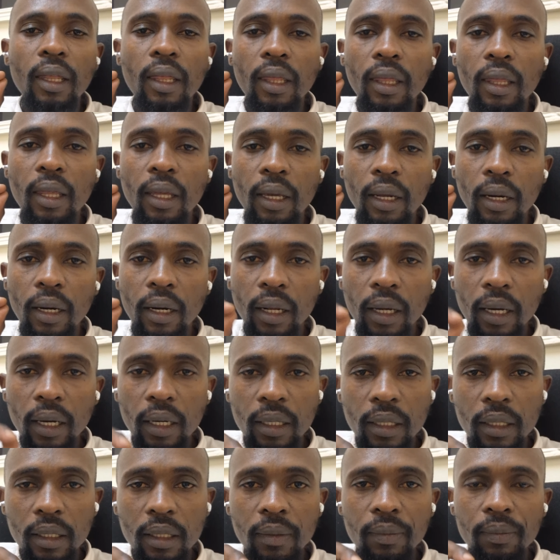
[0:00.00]
the
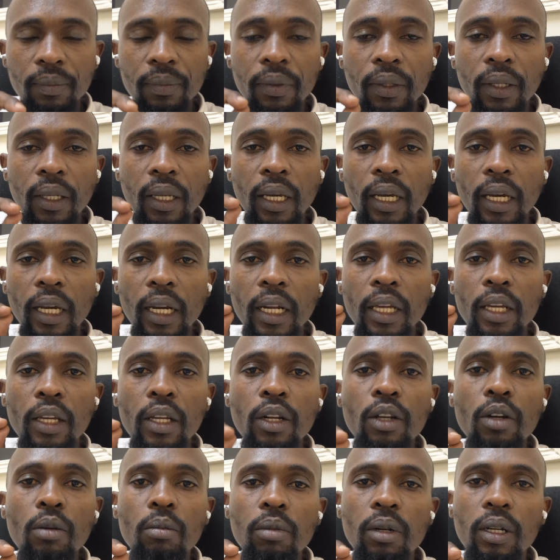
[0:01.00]
debt, and
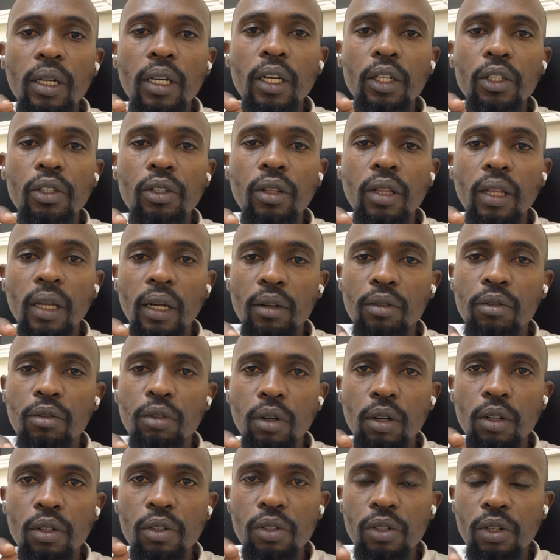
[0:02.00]
any obligation that
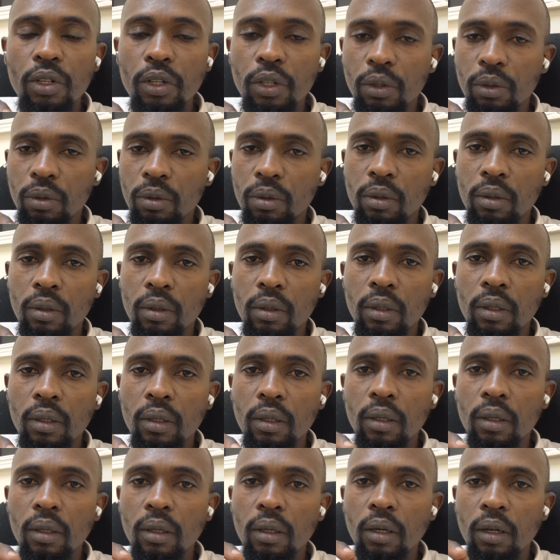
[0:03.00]
falls due
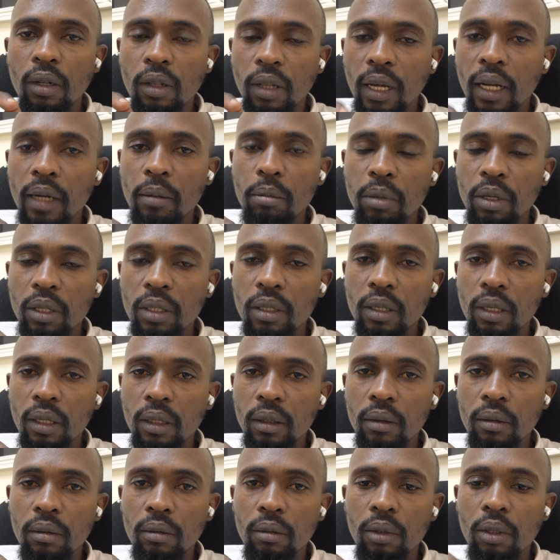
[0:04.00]
on that
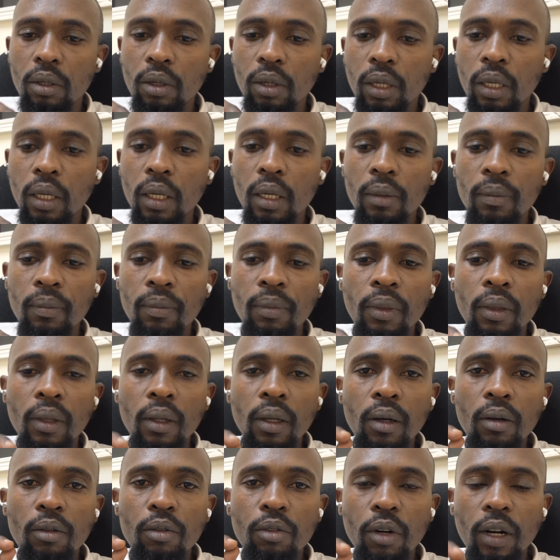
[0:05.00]
business. Okay?
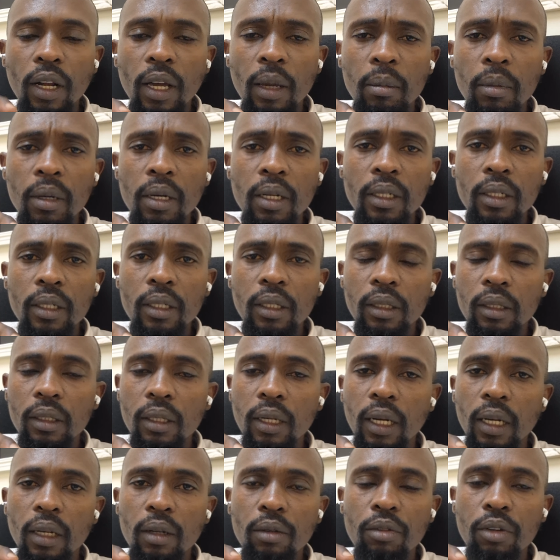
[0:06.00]
For liabilities,
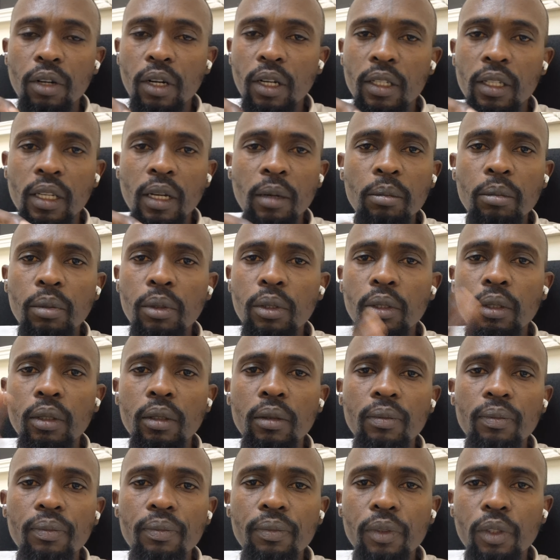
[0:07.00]
like for
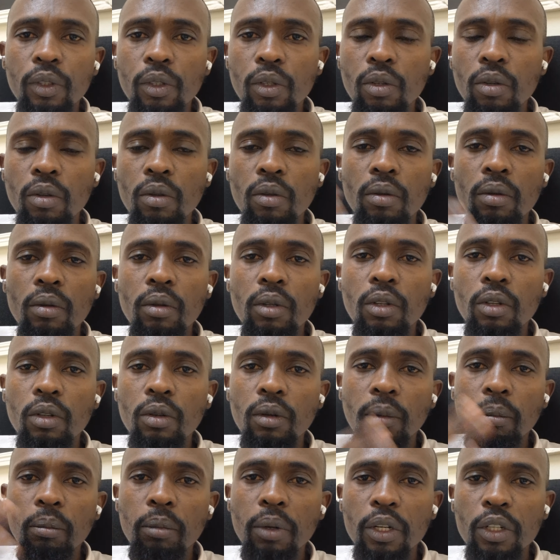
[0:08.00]
example,
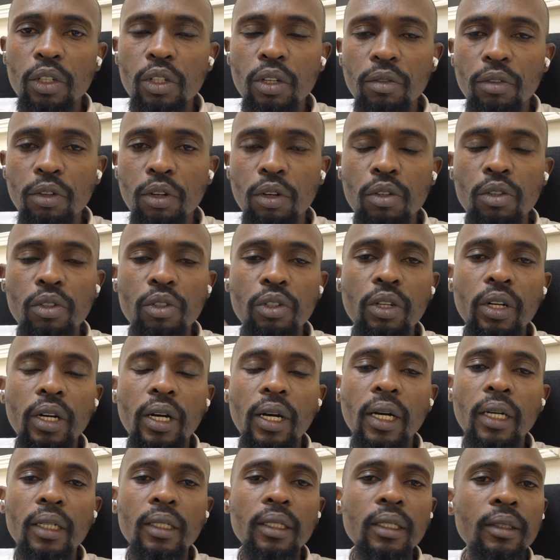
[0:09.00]
you breach of
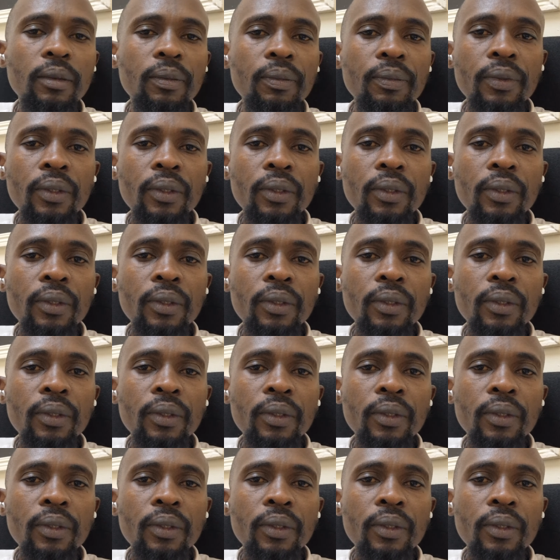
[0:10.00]
contract,